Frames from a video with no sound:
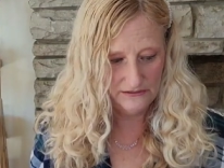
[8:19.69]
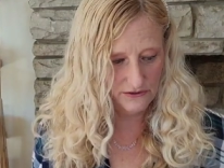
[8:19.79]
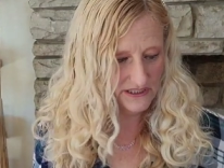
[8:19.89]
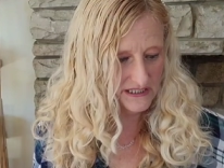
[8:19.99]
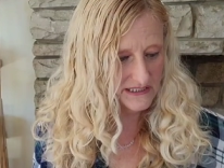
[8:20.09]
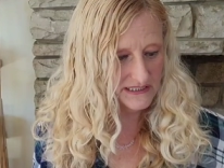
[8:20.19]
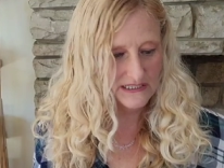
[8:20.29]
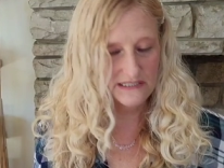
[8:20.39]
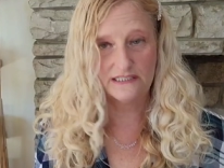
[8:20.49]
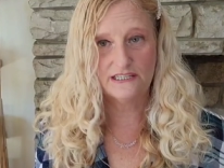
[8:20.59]
They're
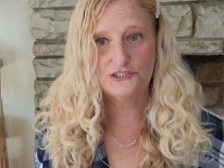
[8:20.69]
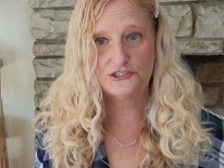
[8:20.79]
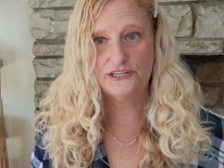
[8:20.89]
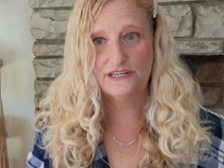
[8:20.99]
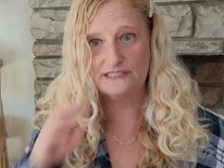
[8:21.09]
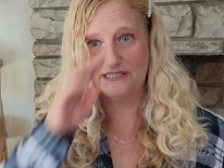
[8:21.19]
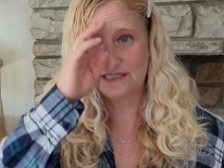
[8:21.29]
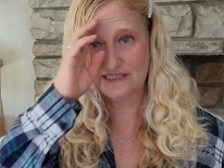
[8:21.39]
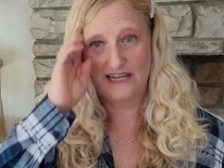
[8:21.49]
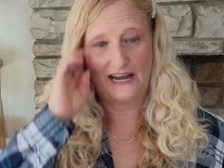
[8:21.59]
easy stitches.
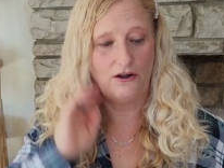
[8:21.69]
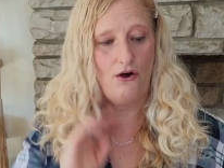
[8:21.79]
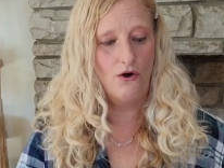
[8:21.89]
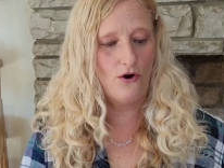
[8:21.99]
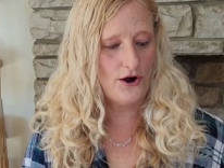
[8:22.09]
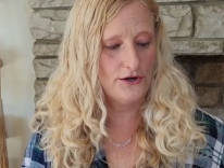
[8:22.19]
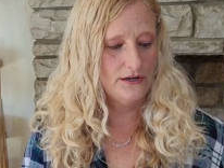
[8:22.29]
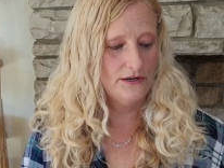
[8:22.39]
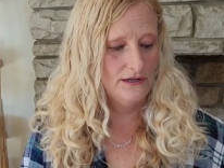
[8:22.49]
It's not hard.